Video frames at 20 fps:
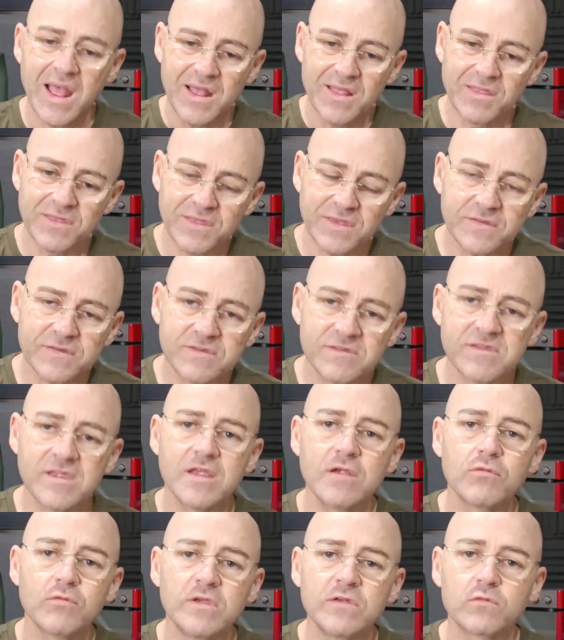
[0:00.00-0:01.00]
This
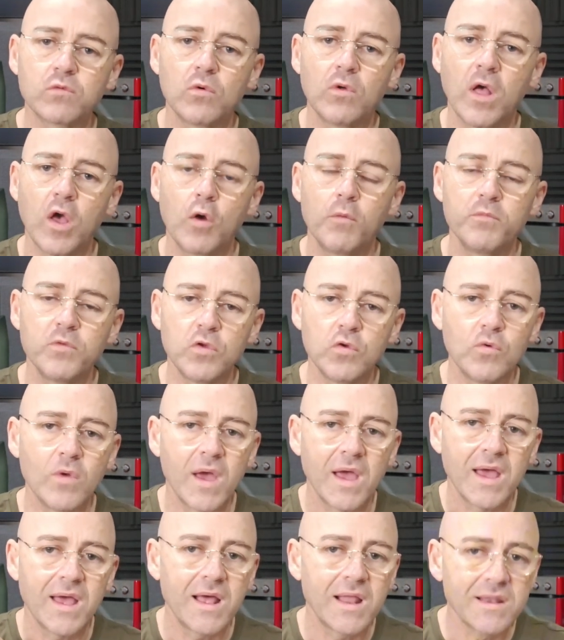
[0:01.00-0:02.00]
series will help you
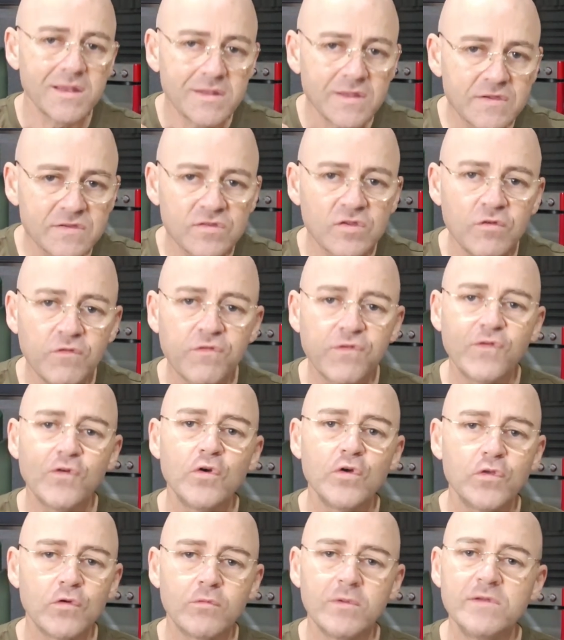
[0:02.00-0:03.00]
listen
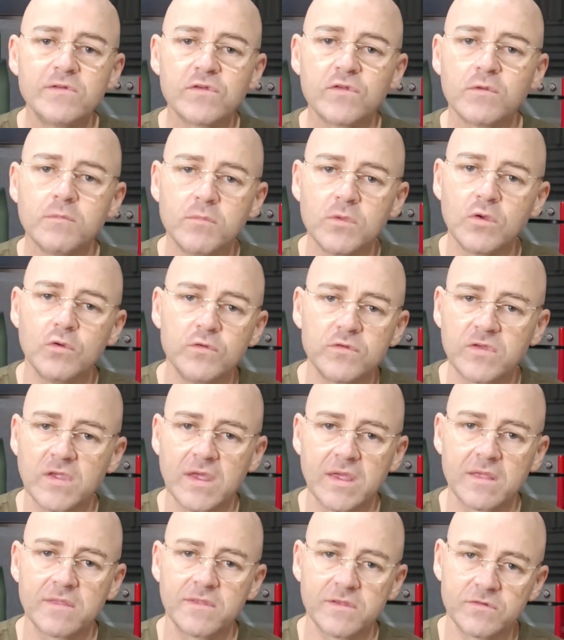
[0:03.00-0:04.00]
further into the
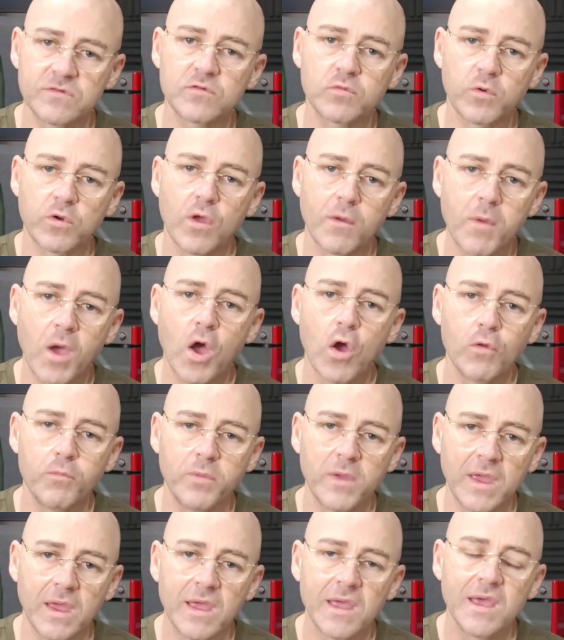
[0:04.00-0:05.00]
music. This is what I'm
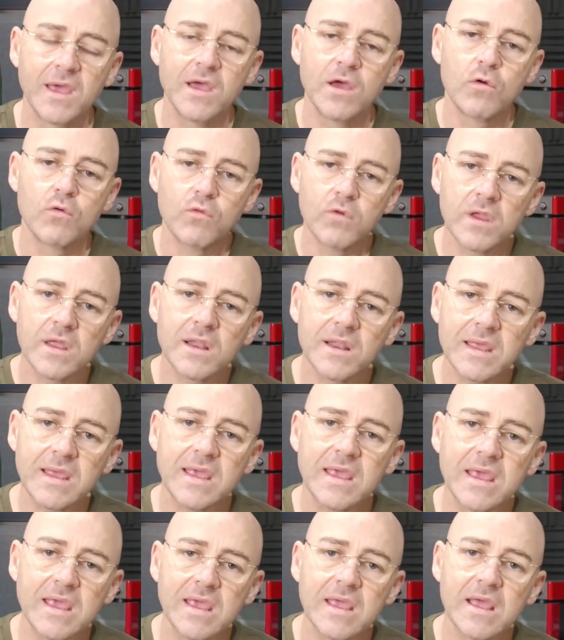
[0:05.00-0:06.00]
hoping. Really
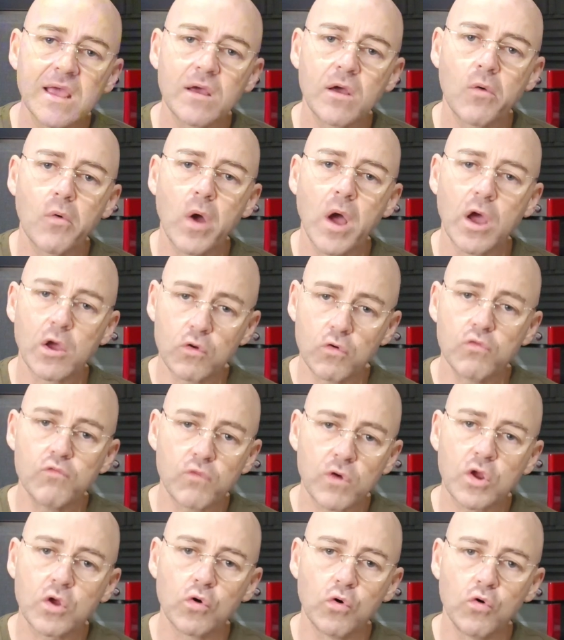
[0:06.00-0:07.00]
hear a good
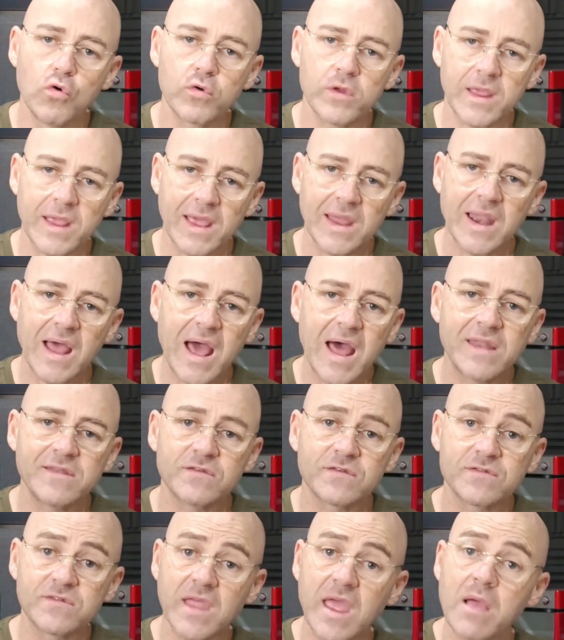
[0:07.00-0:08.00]
recording and
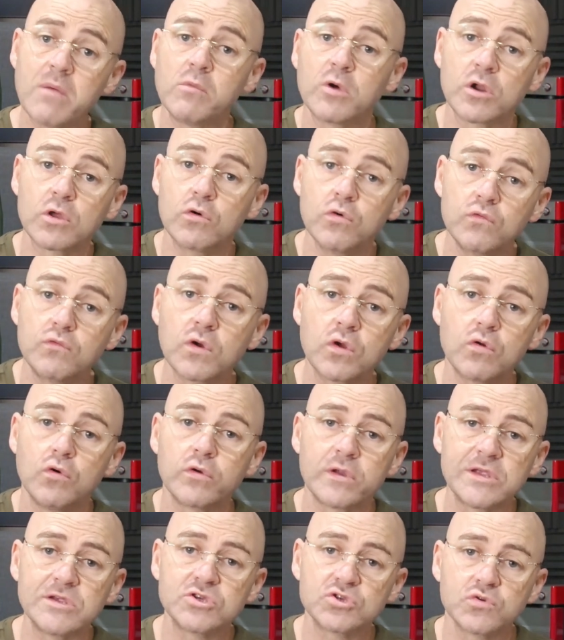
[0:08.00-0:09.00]
understand what a good
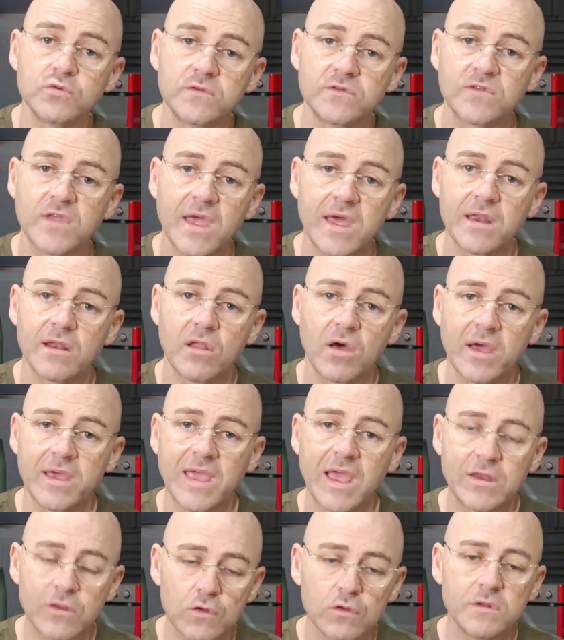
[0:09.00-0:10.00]
recording should sound like.
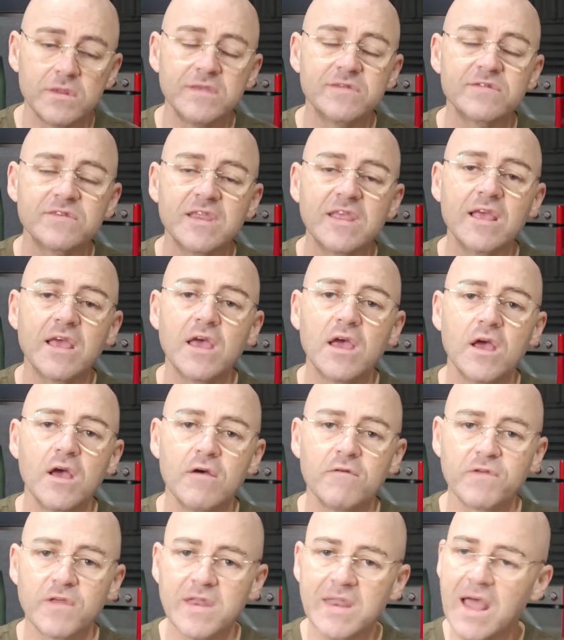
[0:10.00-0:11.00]
And you're listening
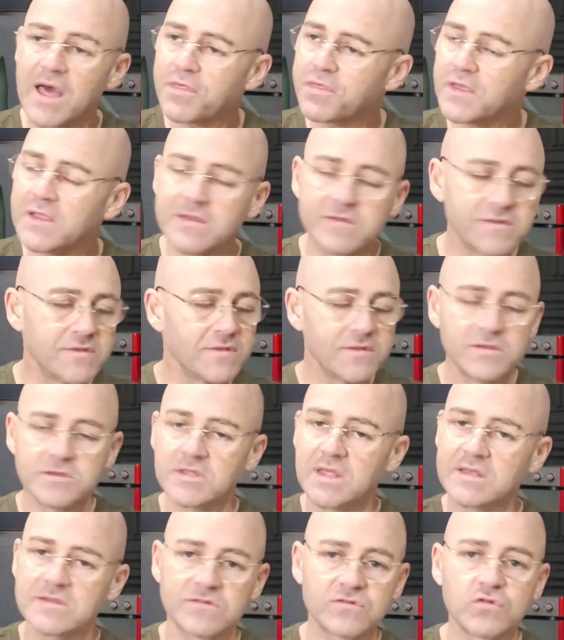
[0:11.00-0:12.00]
for nothing
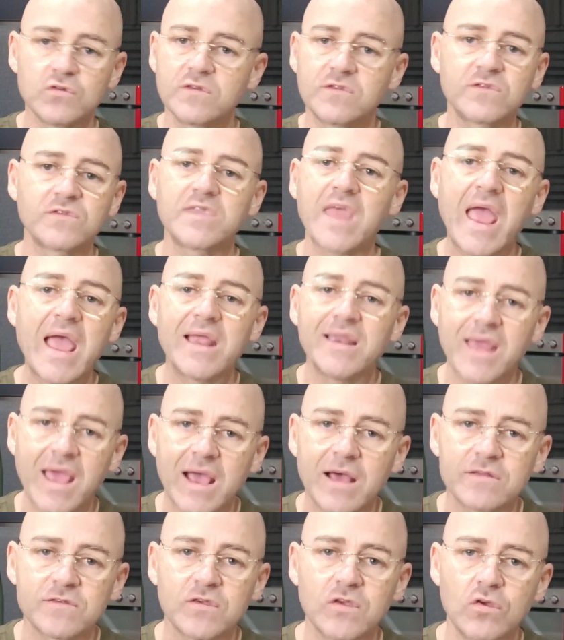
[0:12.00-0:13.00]
that should stand
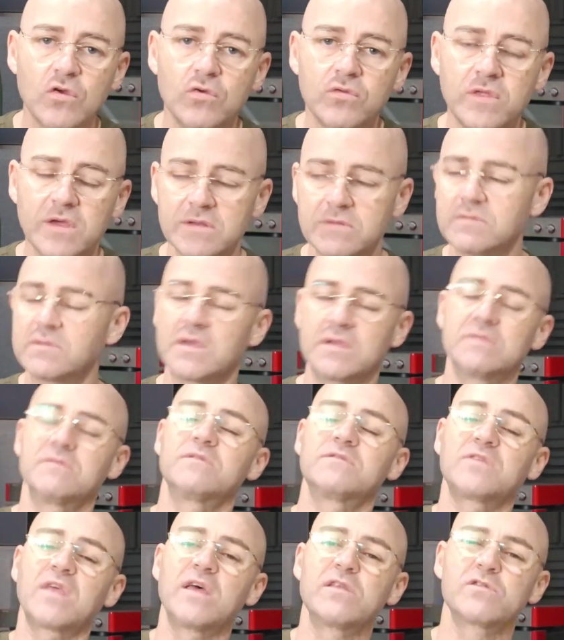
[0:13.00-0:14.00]
out to you, that
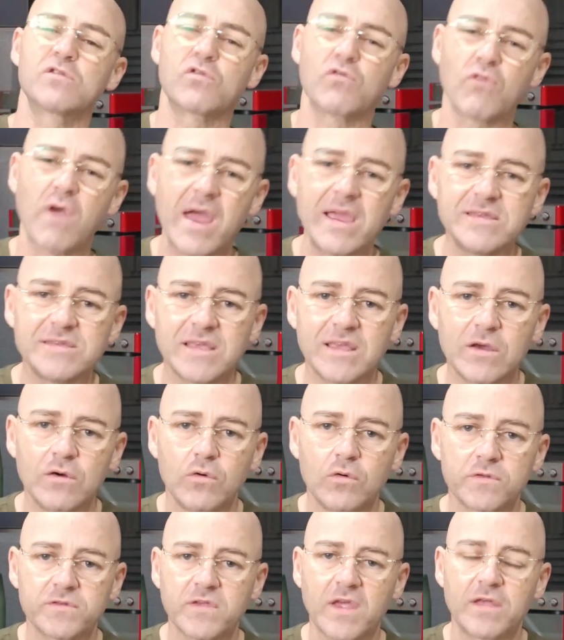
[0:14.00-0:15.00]
sounds grating
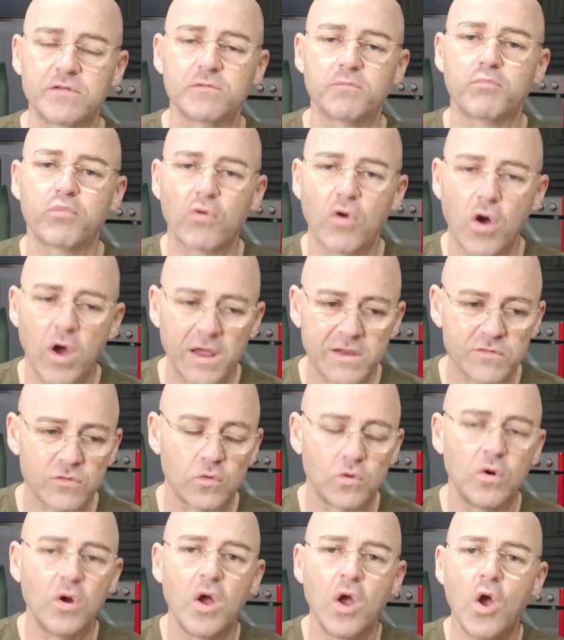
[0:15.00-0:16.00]
or sounds bright
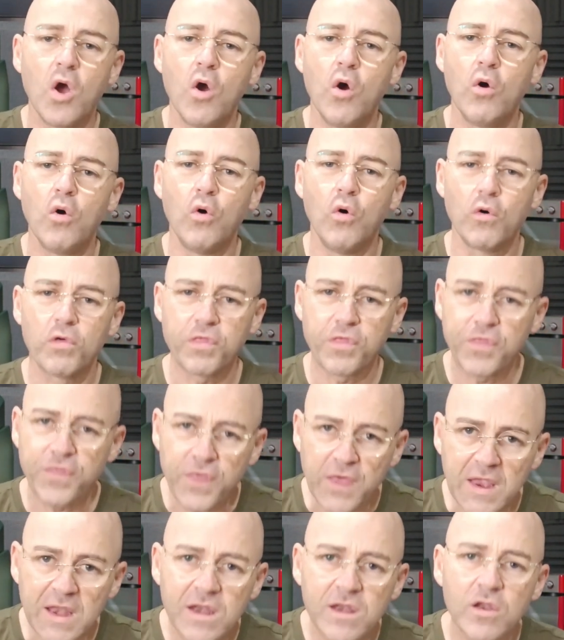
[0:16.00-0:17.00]
or
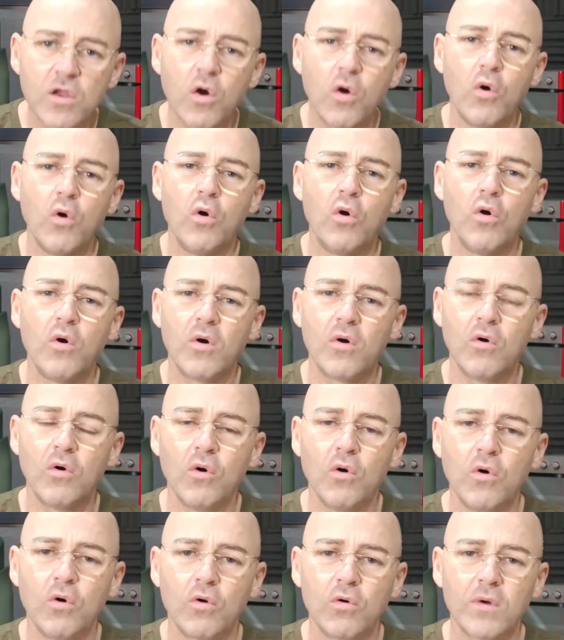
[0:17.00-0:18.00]
thin or
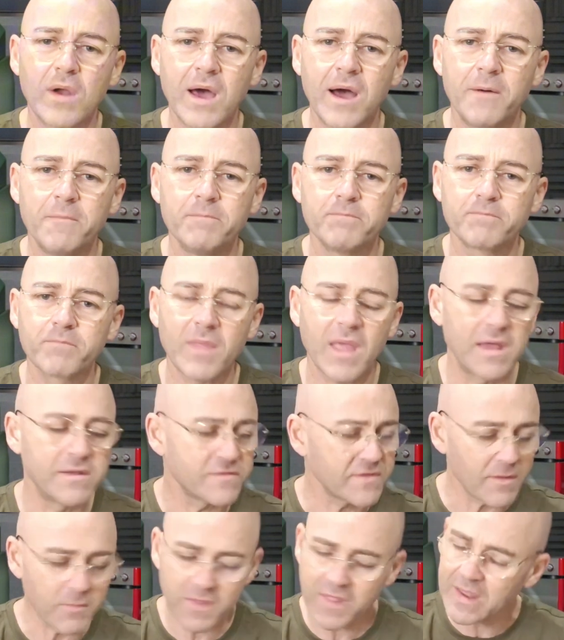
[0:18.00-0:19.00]
and
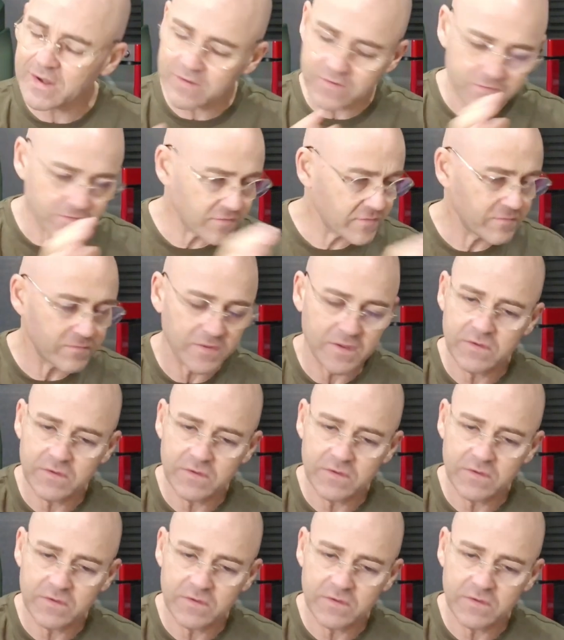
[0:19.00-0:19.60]
some of that is